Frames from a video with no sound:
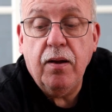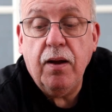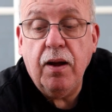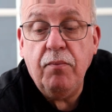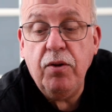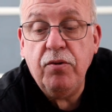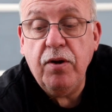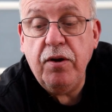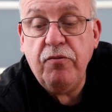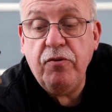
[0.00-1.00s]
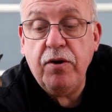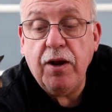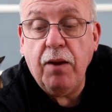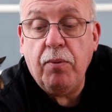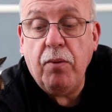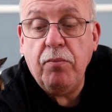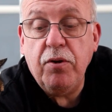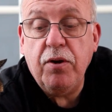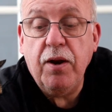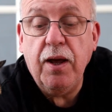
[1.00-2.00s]
I'm using a different
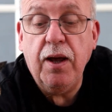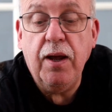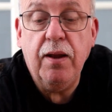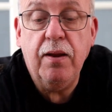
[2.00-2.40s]
teleprompter today.